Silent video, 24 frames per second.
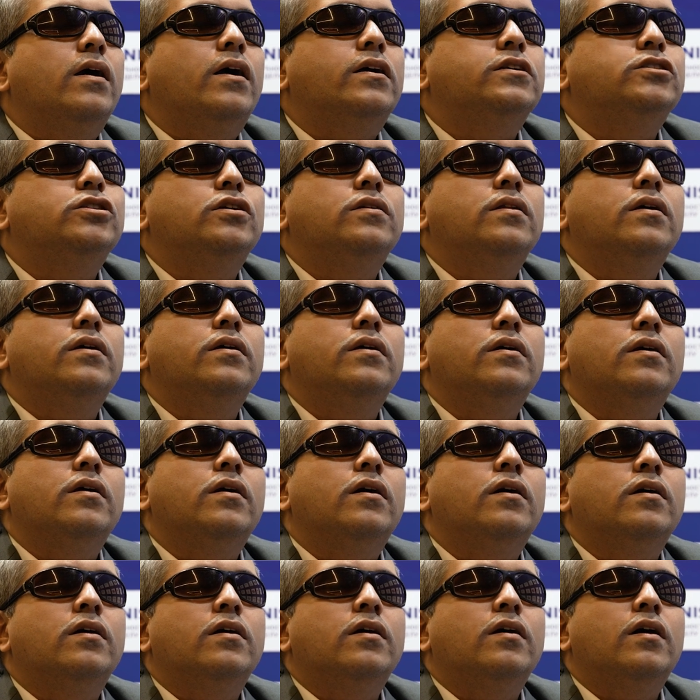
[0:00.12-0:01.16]
Actually,
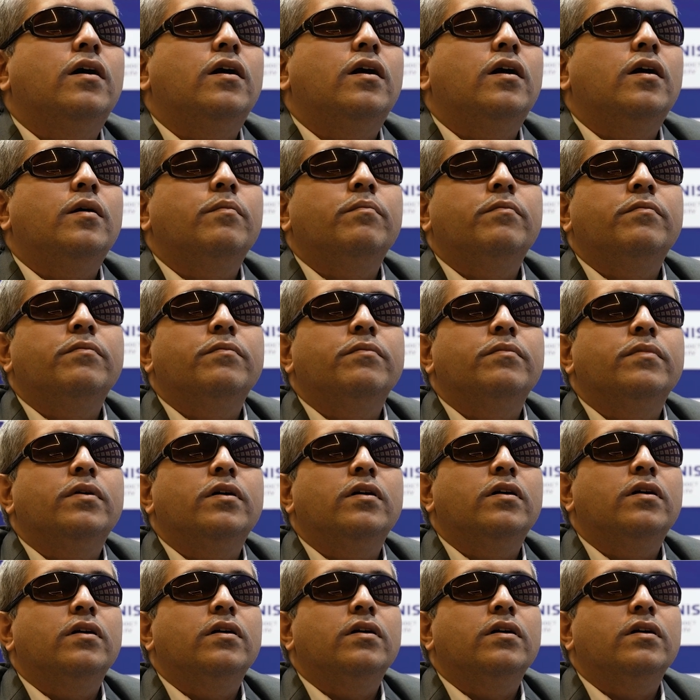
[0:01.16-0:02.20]
I'm
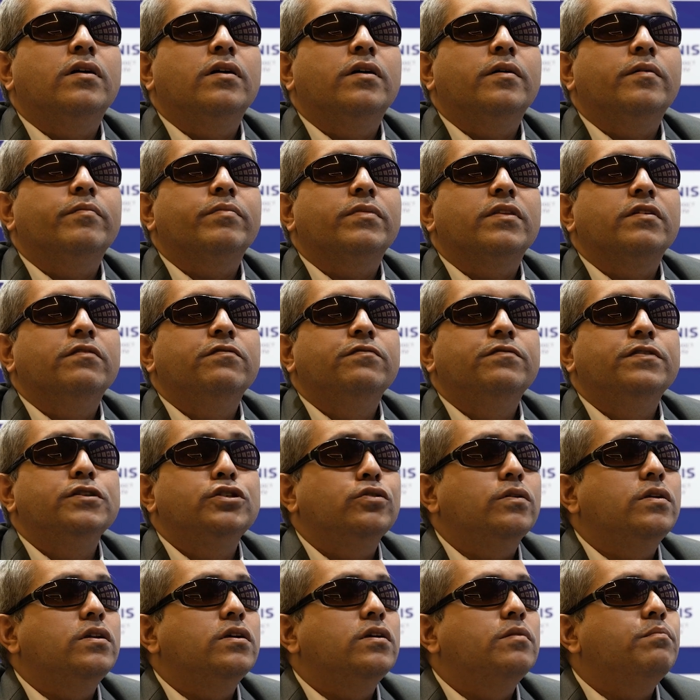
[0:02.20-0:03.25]
a
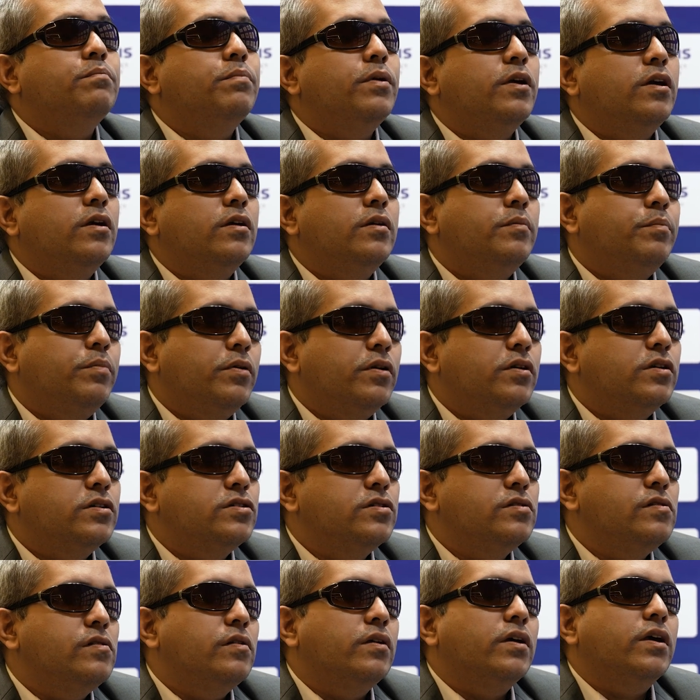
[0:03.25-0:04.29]
visually impaired
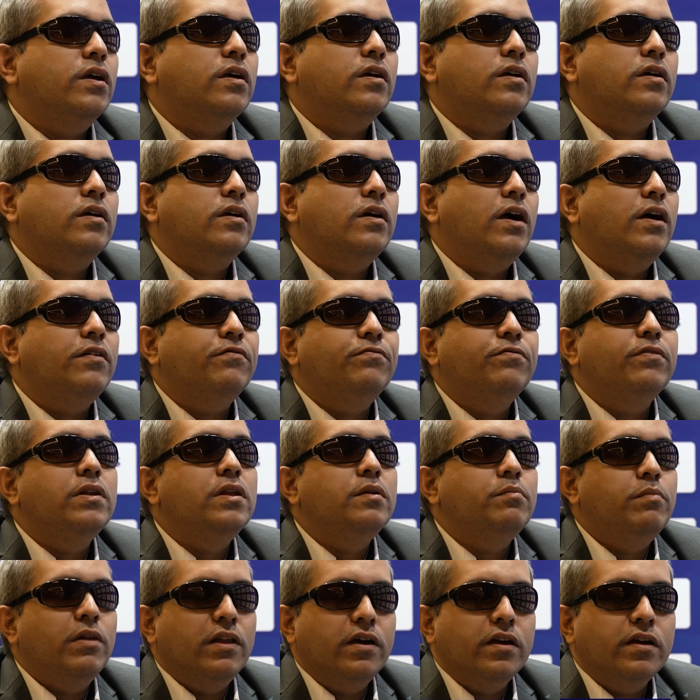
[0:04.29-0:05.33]
person. Like, I'm
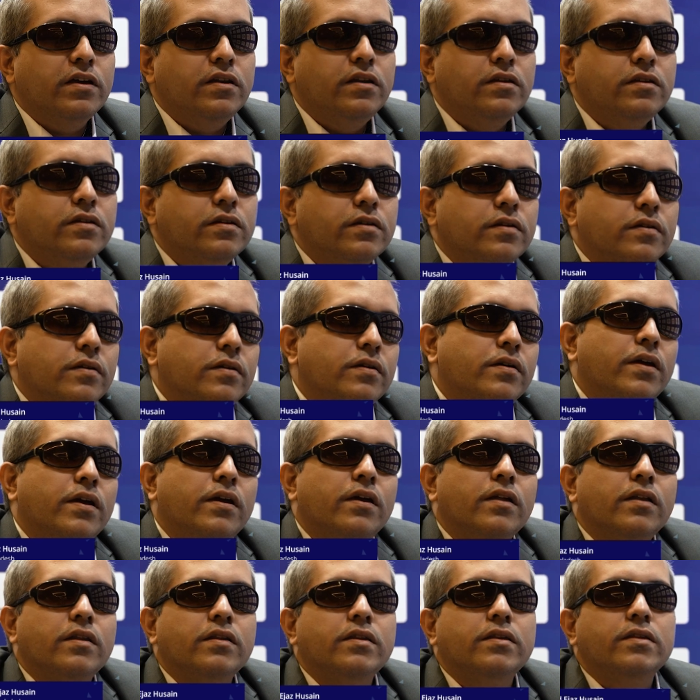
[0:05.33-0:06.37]
fully blind.
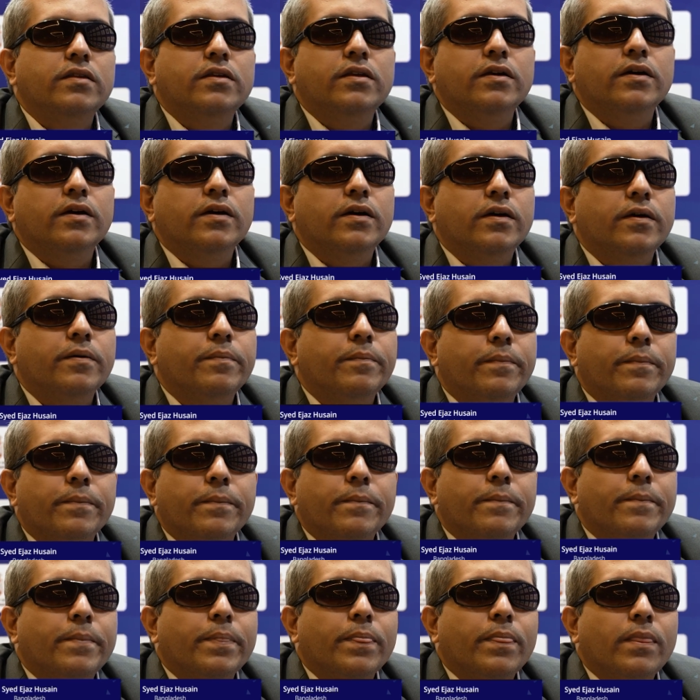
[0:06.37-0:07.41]
And it
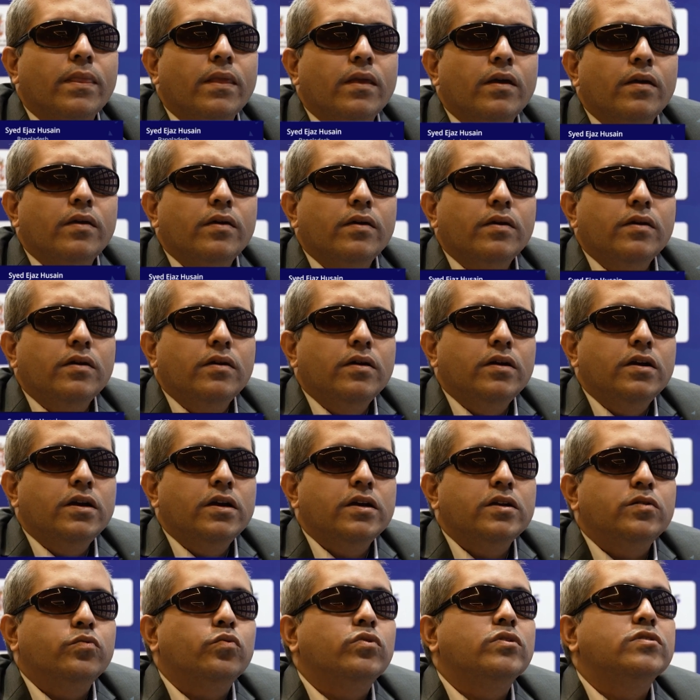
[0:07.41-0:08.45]

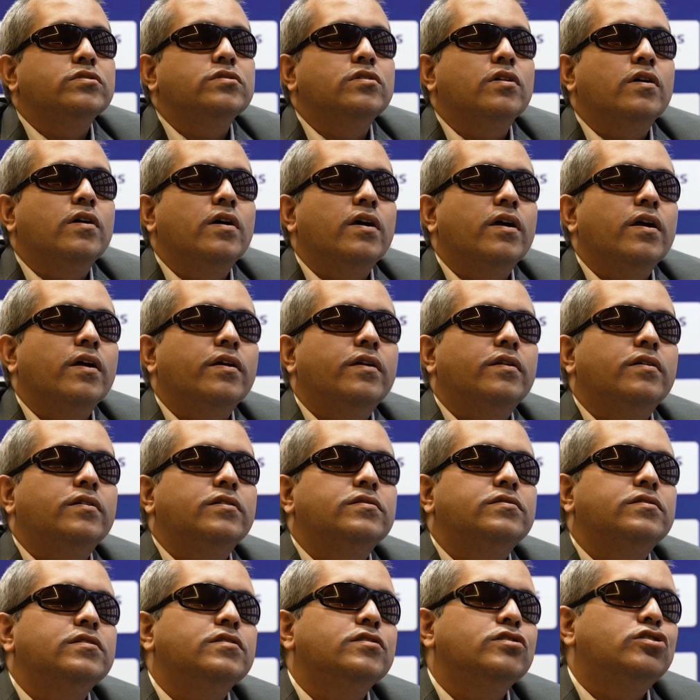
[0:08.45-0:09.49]
was like,
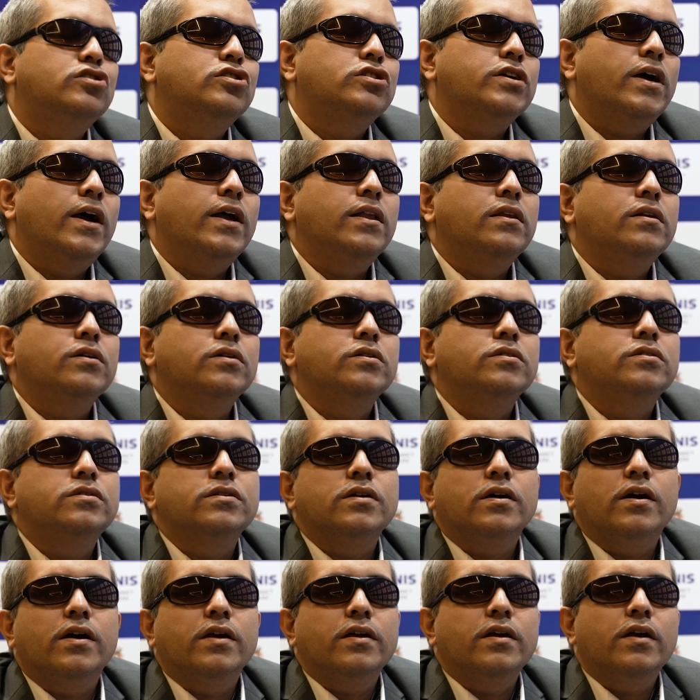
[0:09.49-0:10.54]
since childhood,
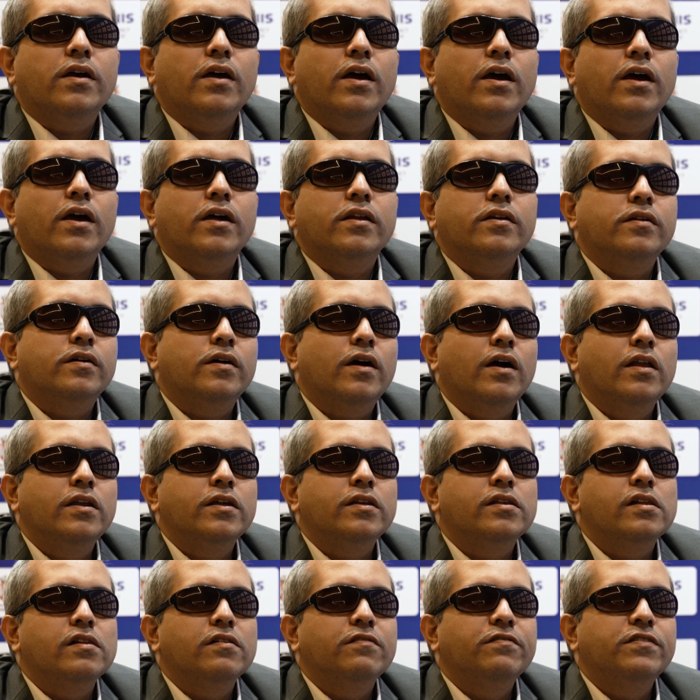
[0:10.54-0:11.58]
I had a
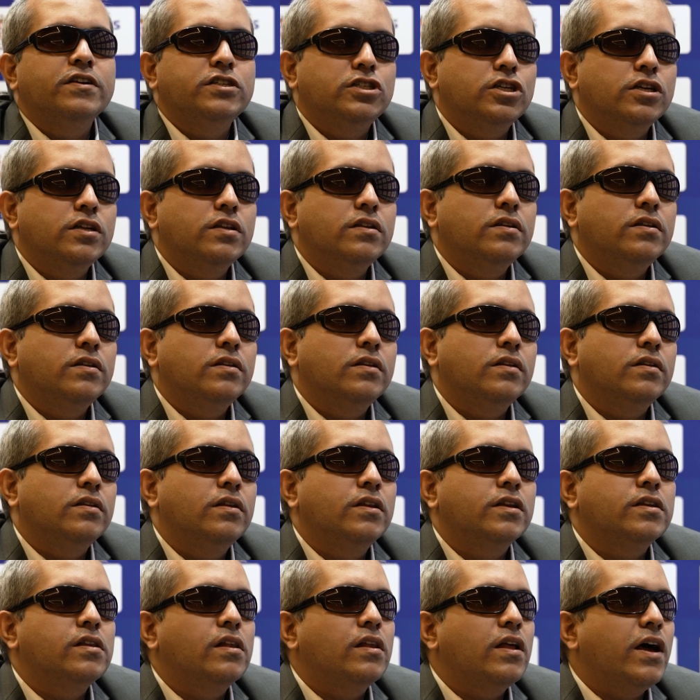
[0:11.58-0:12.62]
little vision,
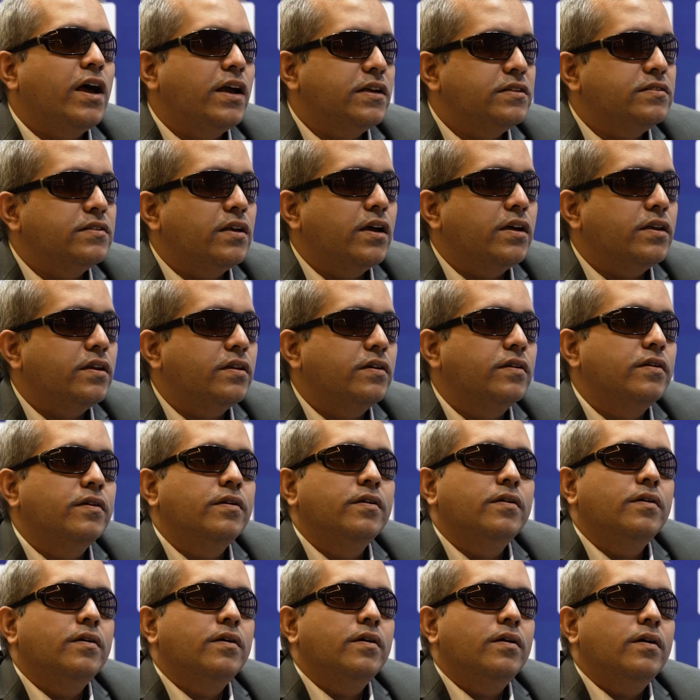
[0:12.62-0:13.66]
little eyesight.
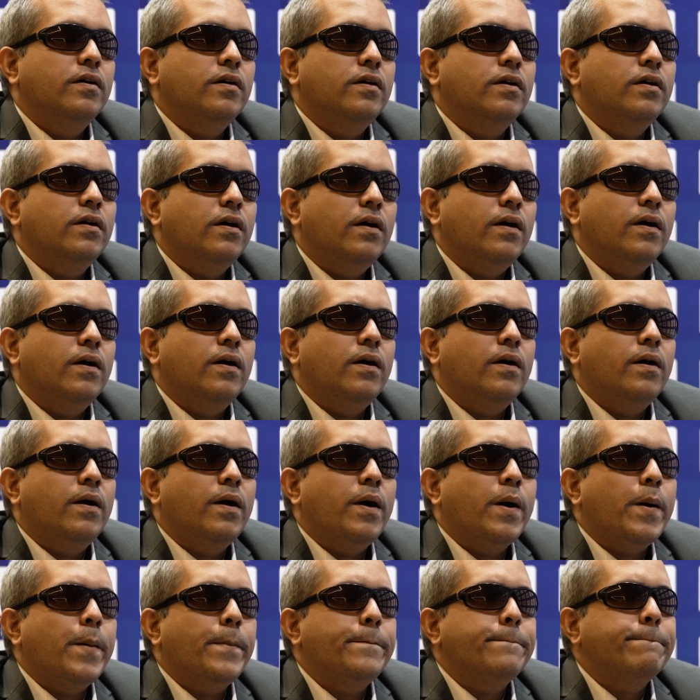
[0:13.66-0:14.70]

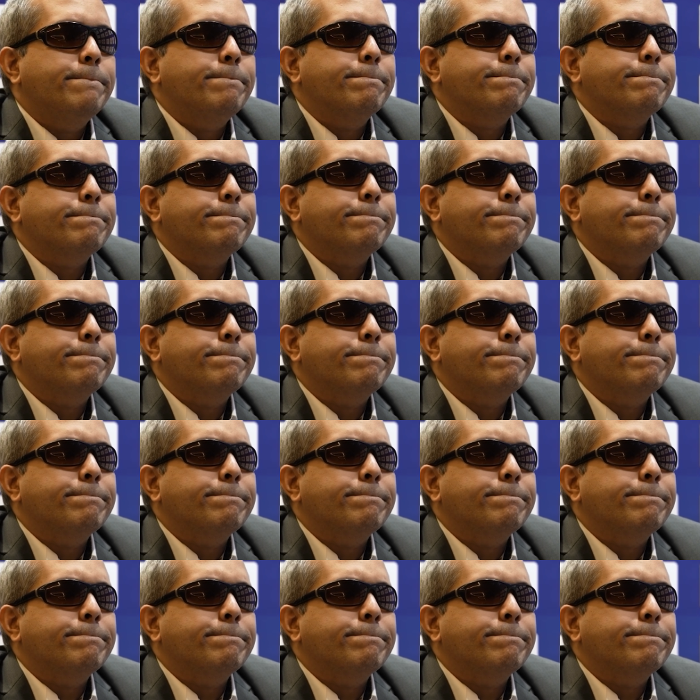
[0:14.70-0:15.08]
And